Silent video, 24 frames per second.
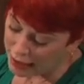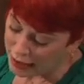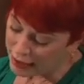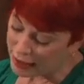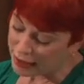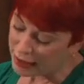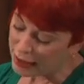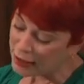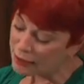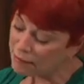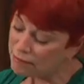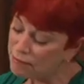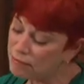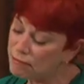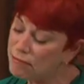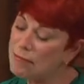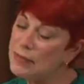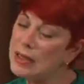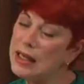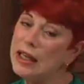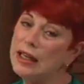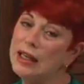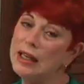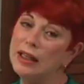It
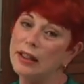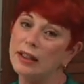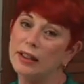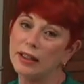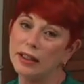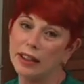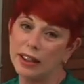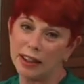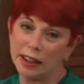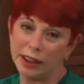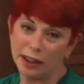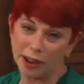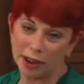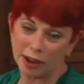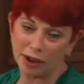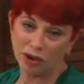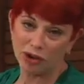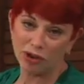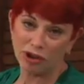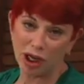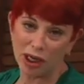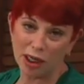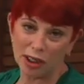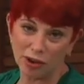immediately
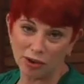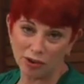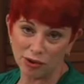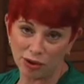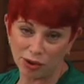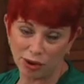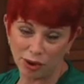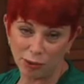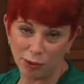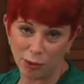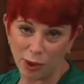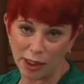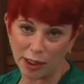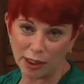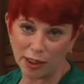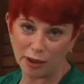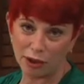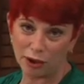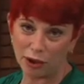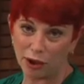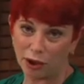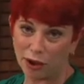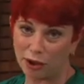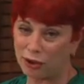changed the way
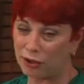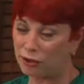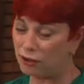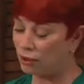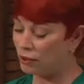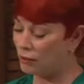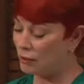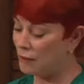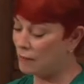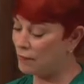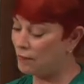it looked